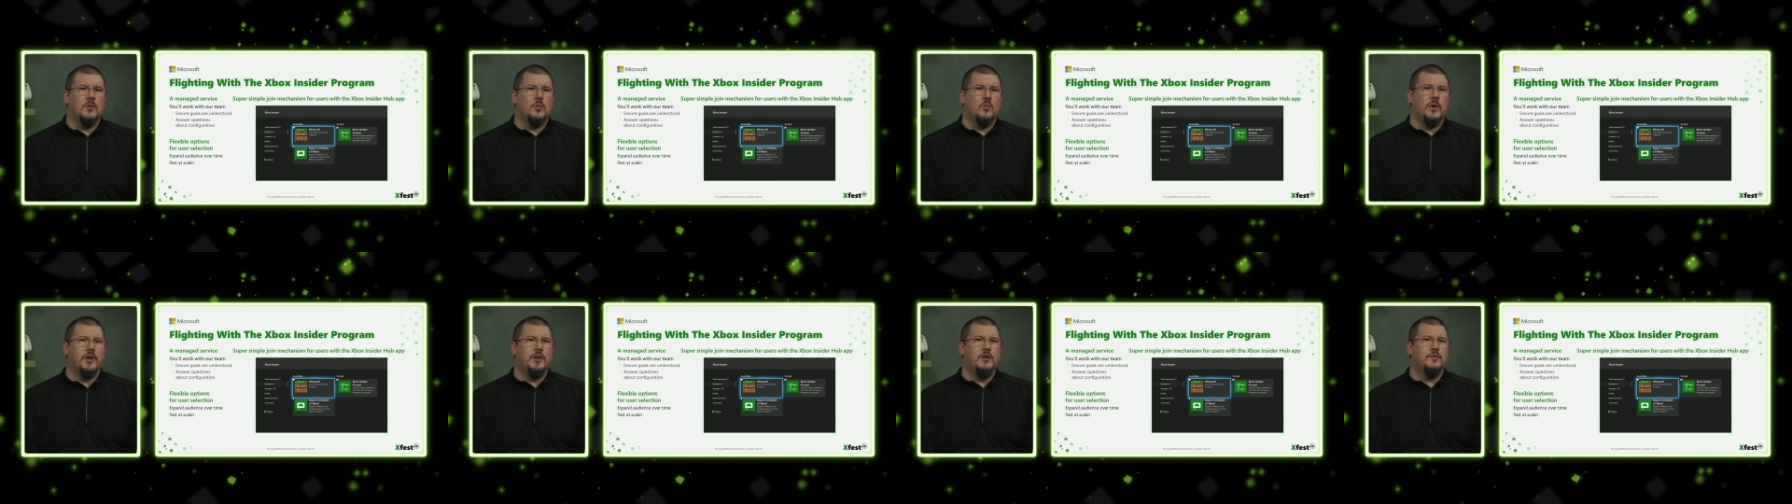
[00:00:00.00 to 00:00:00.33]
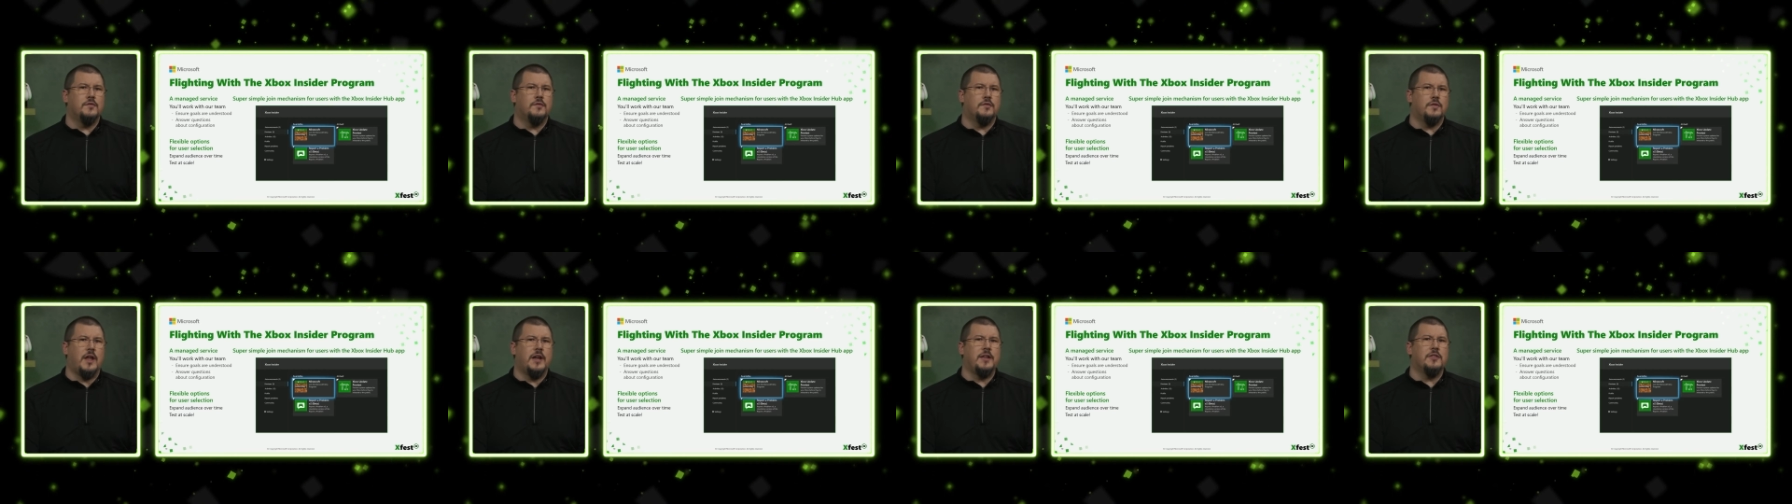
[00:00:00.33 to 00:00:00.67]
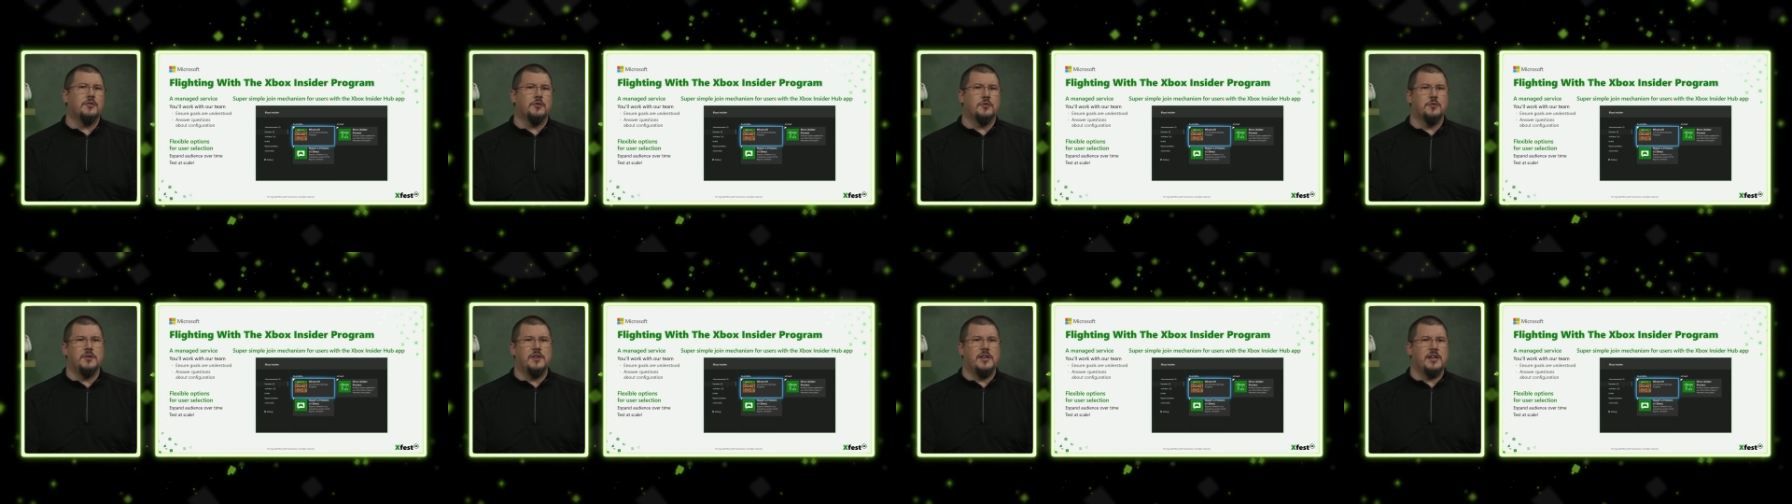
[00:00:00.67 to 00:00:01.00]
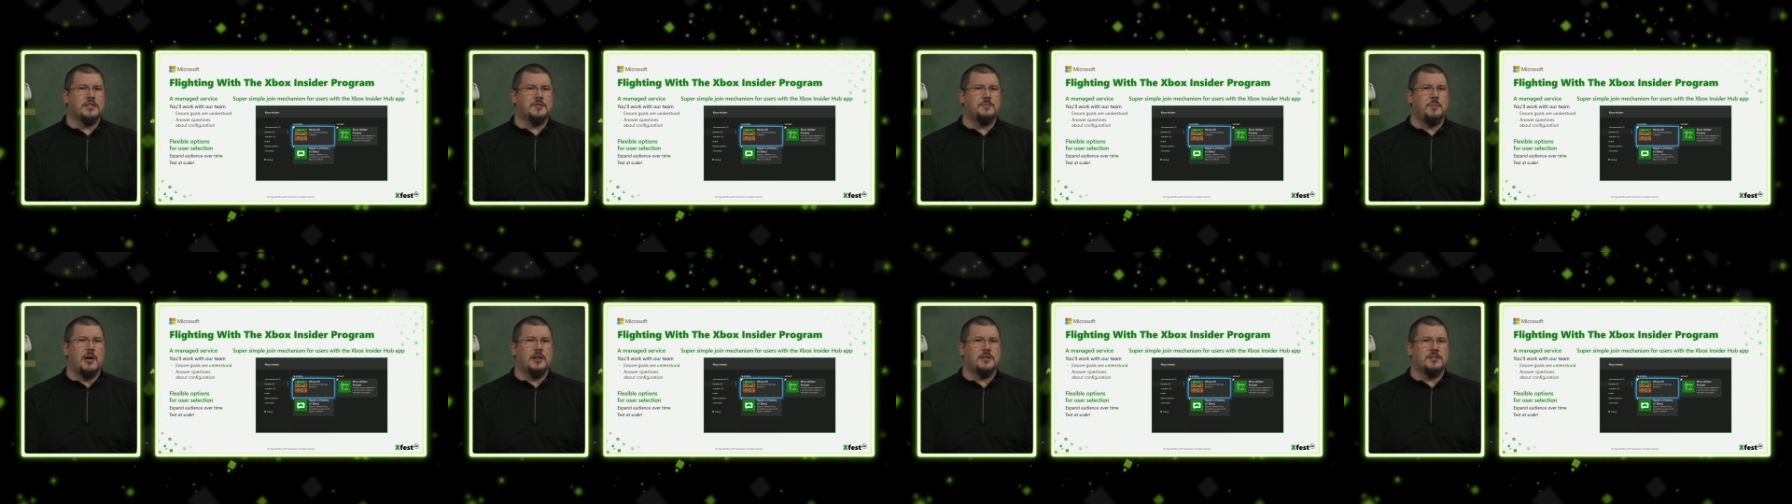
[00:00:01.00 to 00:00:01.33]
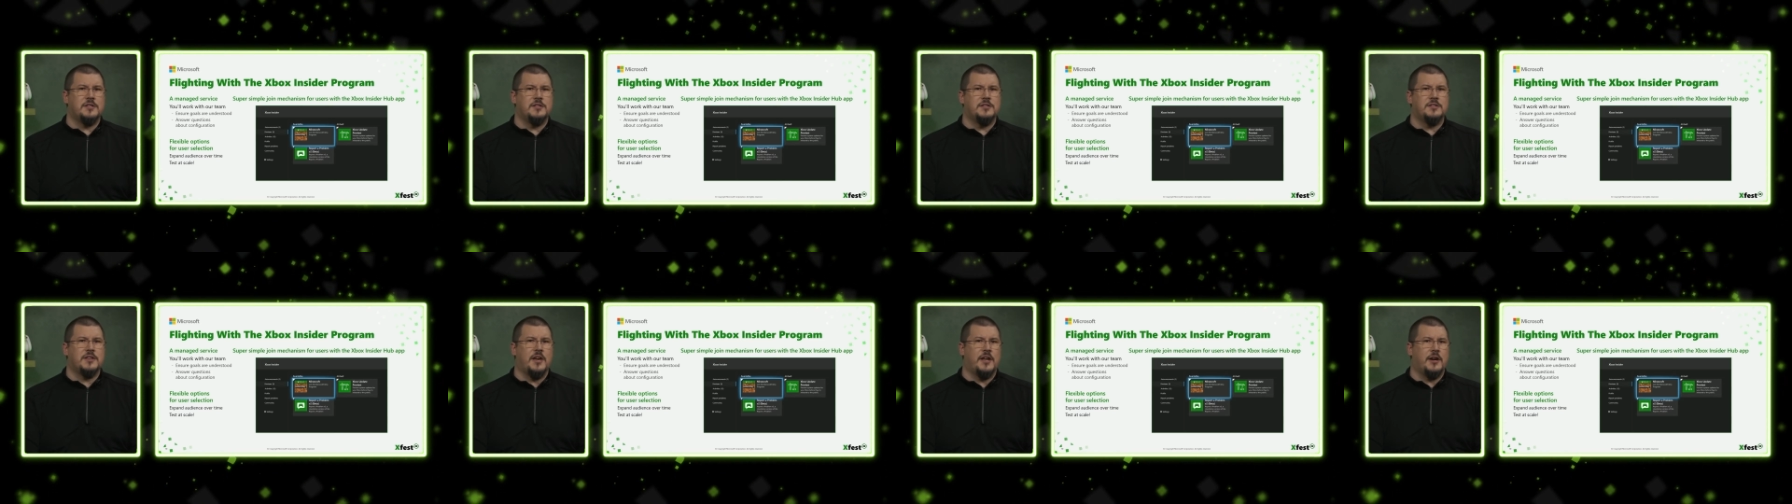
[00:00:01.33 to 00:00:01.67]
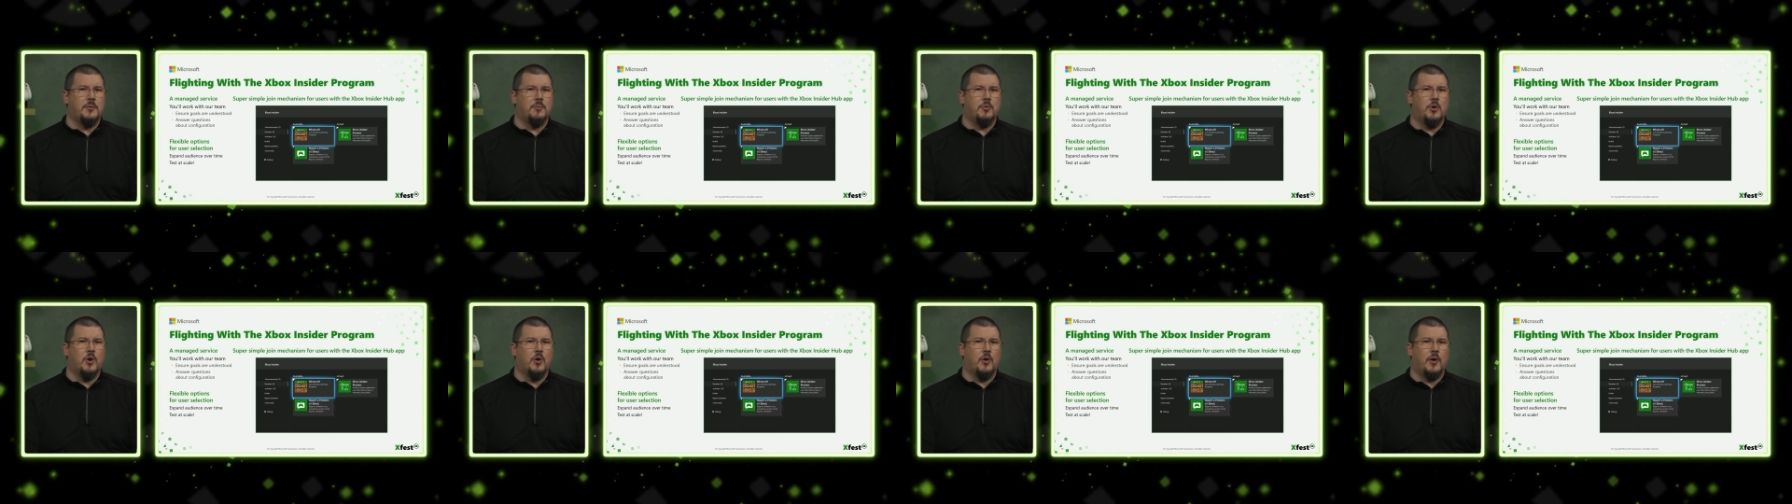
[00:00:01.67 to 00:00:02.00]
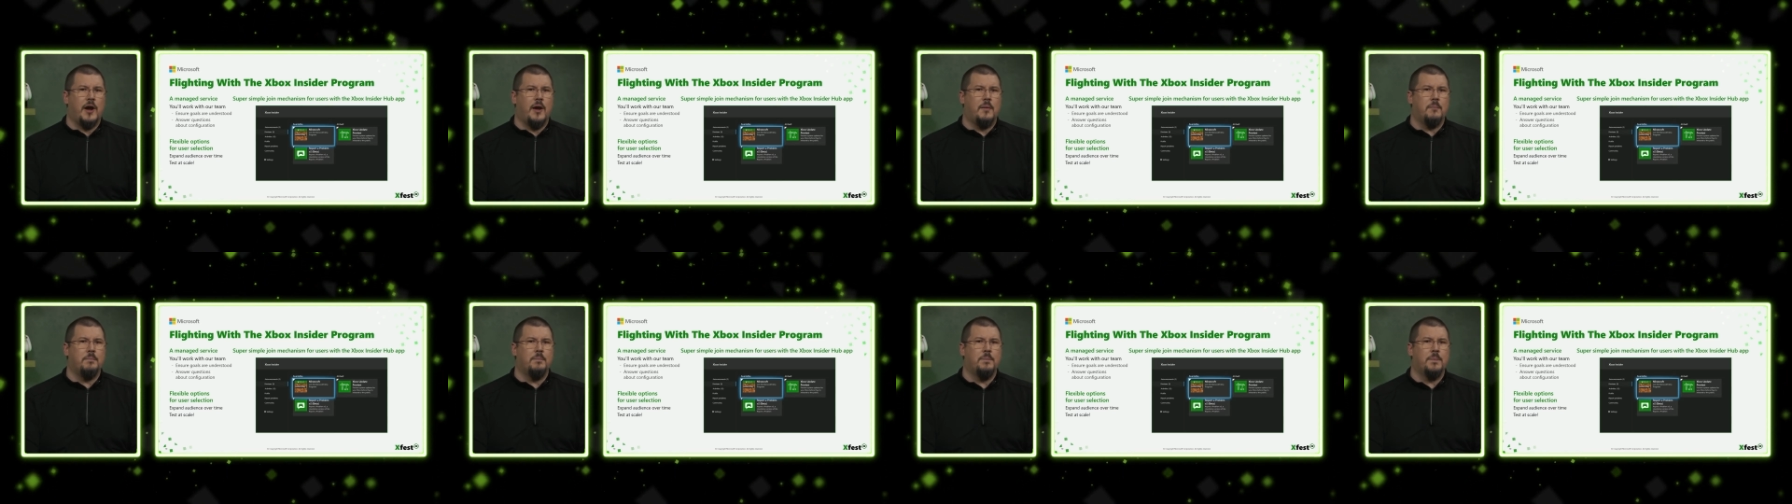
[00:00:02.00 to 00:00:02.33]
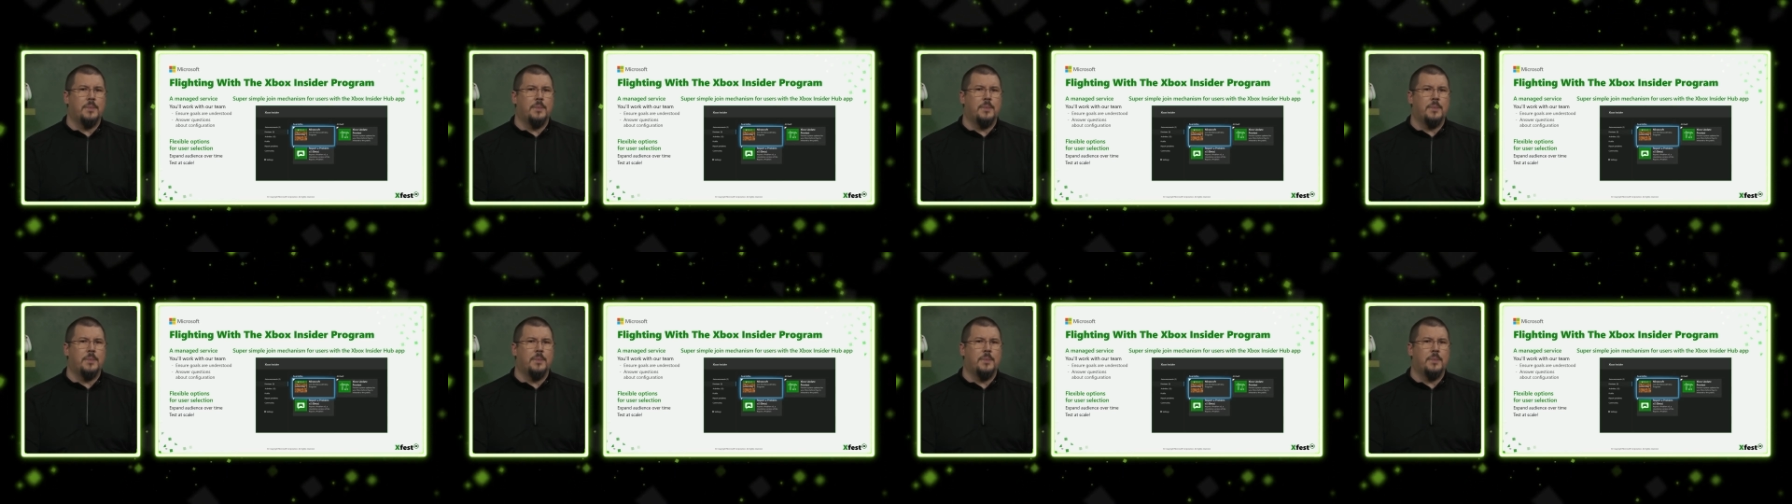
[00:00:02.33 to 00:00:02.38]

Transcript: when you flight through the Xbox Insider program.